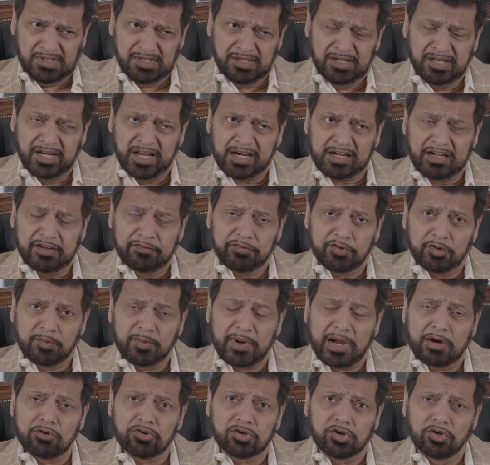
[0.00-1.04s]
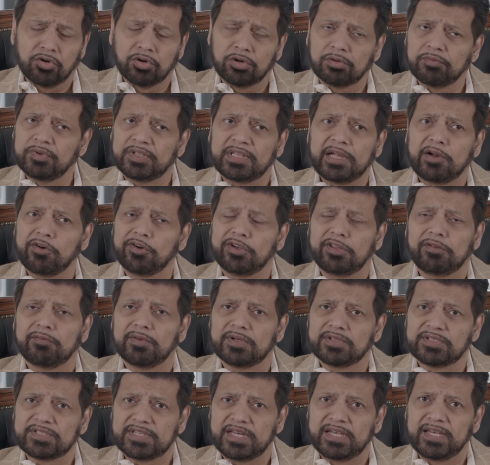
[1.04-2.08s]
directly from Outlook without
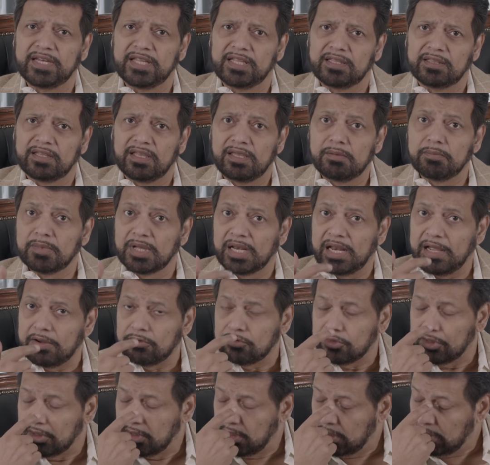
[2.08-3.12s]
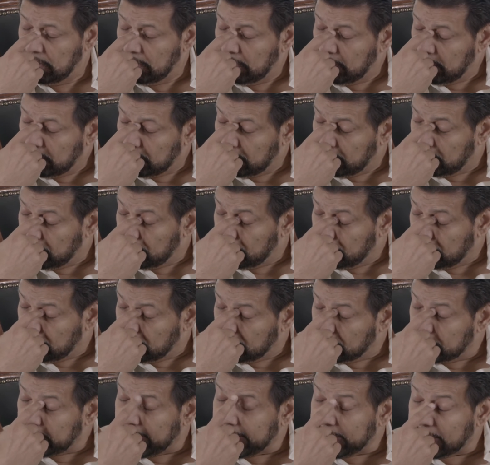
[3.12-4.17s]
even sending the email out to, to
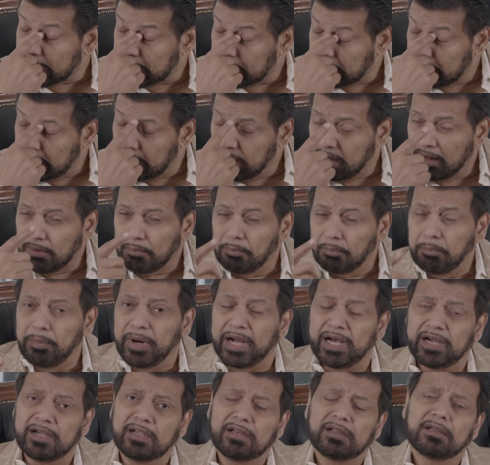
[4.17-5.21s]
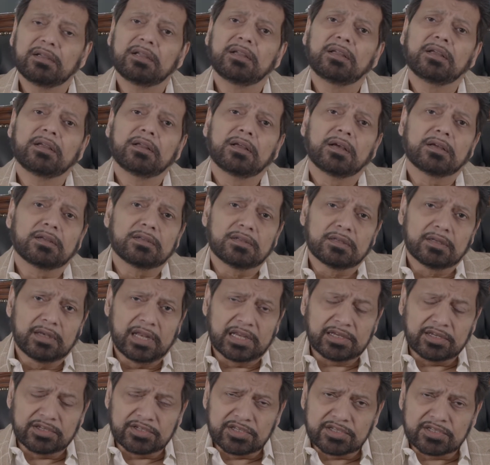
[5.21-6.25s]
Wrike. But
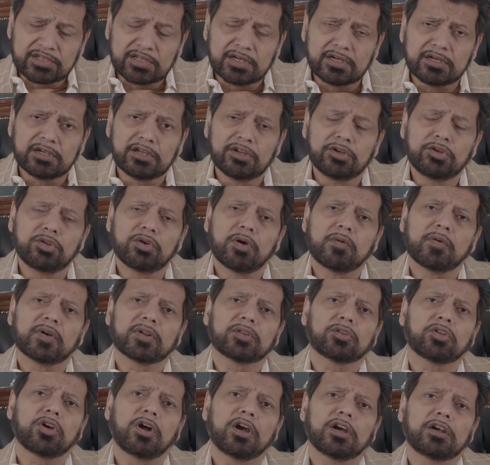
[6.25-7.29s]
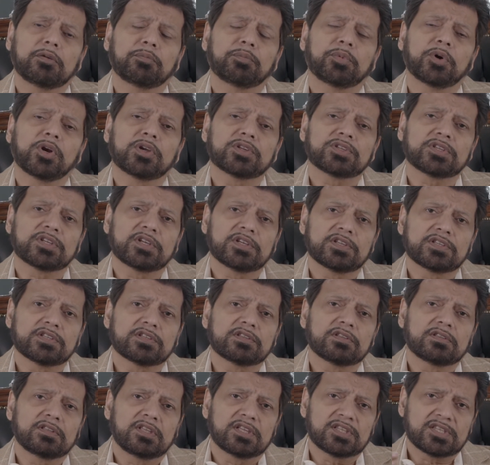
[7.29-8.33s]
let us just continue our thought process.
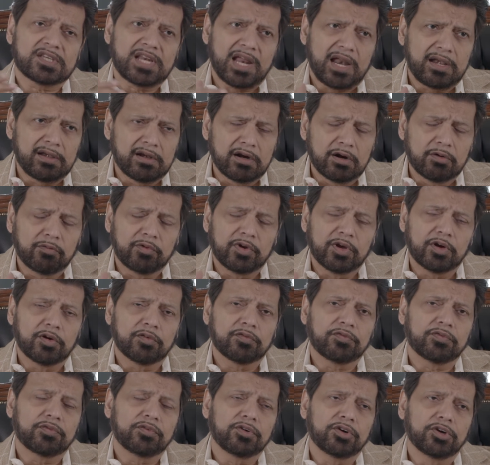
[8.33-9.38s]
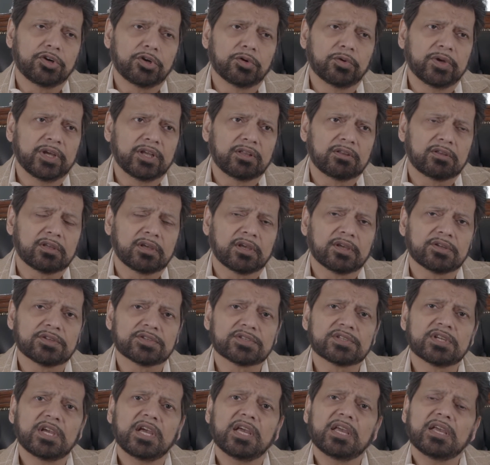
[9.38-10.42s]
The standard way of doing things
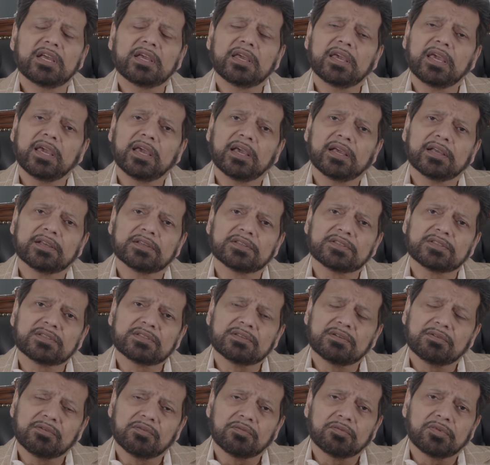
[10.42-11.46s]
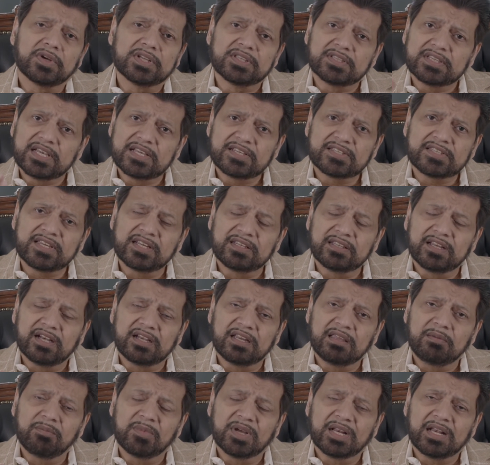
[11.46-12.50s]
is once I send that
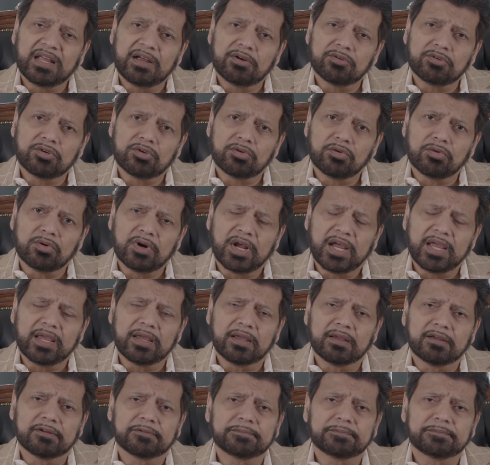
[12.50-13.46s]
email out to Wrike,